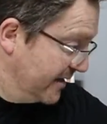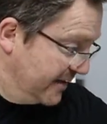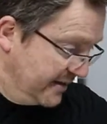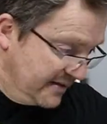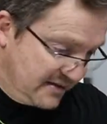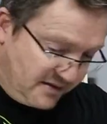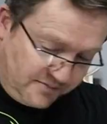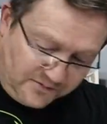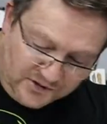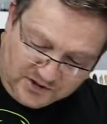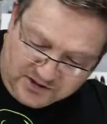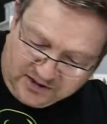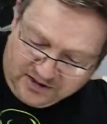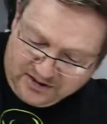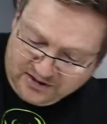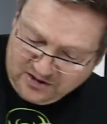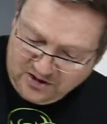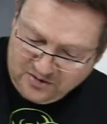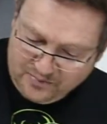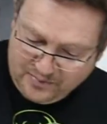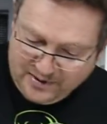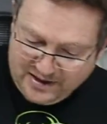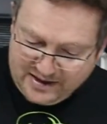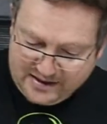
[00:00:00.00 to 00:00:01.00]
So I'm just going to
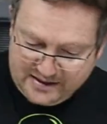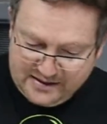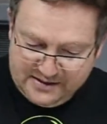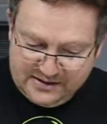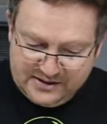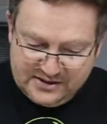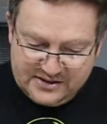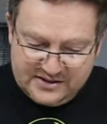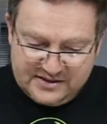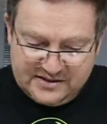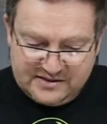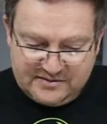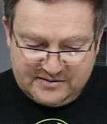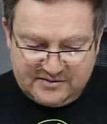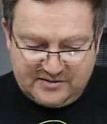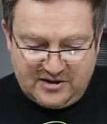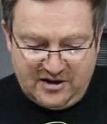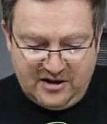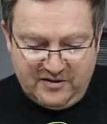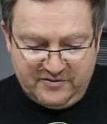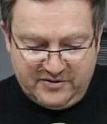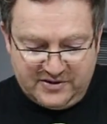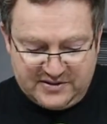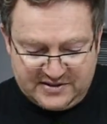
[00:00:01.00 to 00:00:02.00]
go back and just
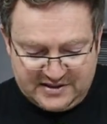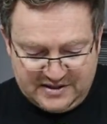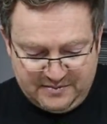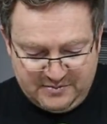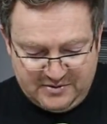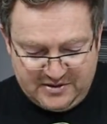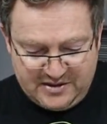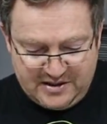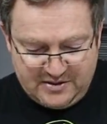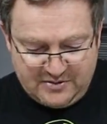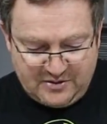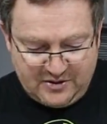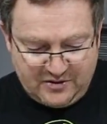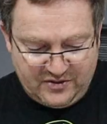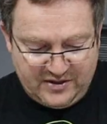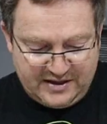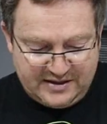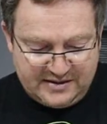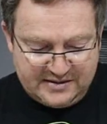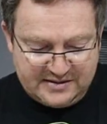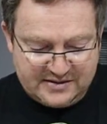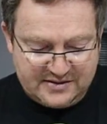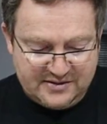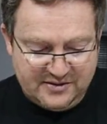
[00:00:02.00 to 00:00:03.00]
cover some of the other
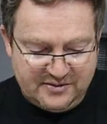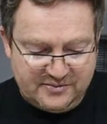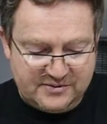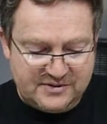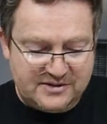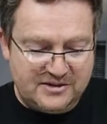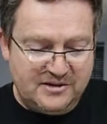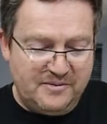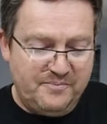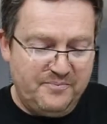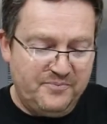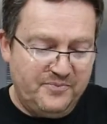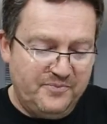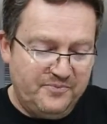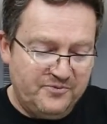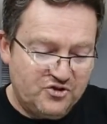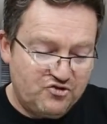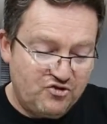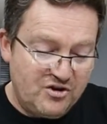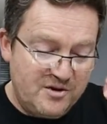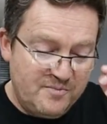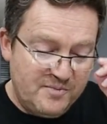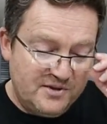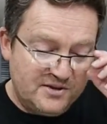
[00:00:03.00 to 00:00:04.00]
things that
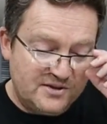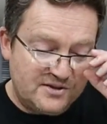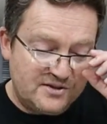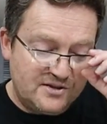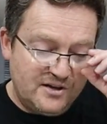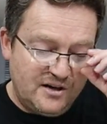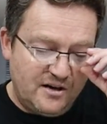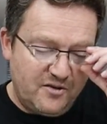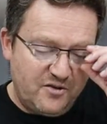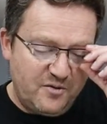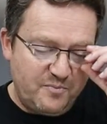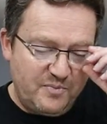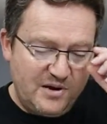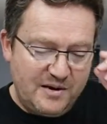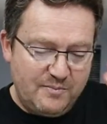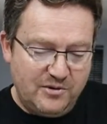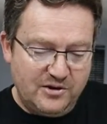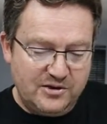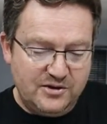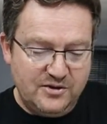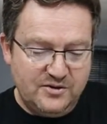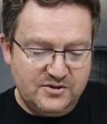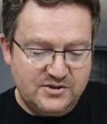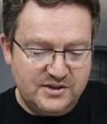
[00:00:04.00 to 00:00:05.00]
treatments that other
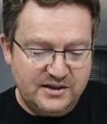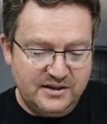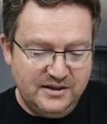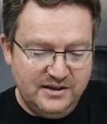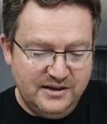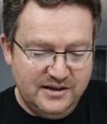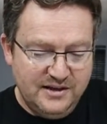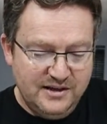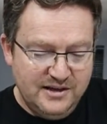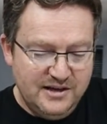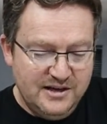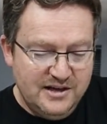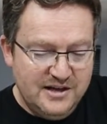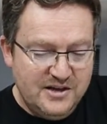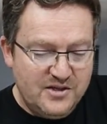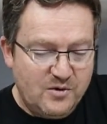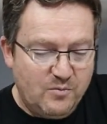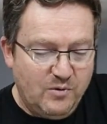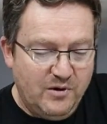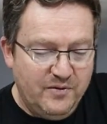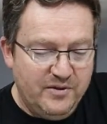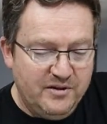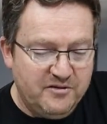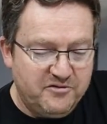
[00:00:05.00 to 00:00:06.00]
people are using.
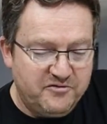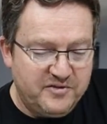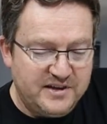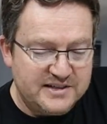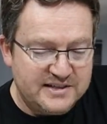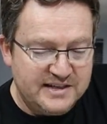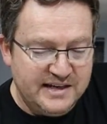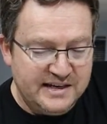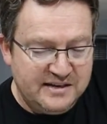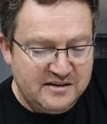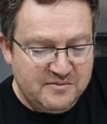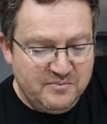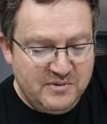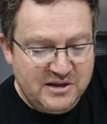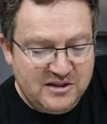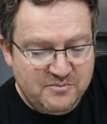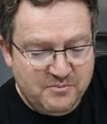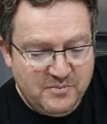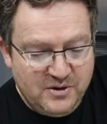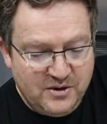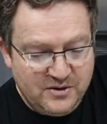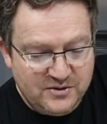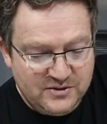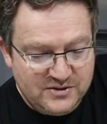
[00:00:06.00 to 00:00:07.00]
The one that fascinated me the
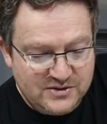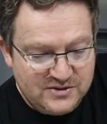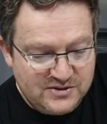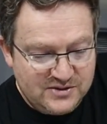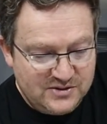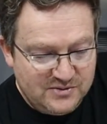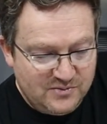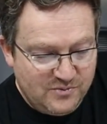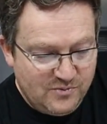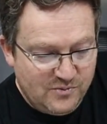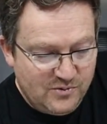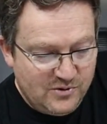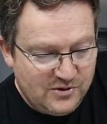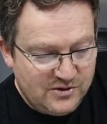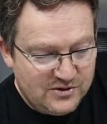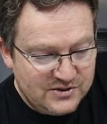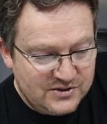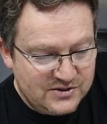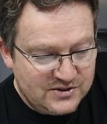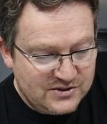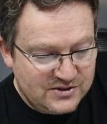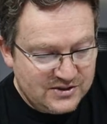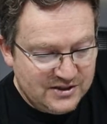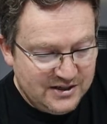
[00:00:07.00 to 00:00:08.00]
most
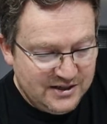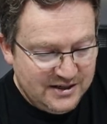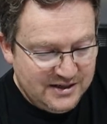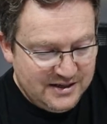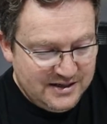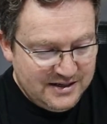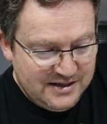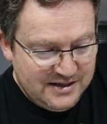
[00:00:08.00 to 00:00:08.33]
was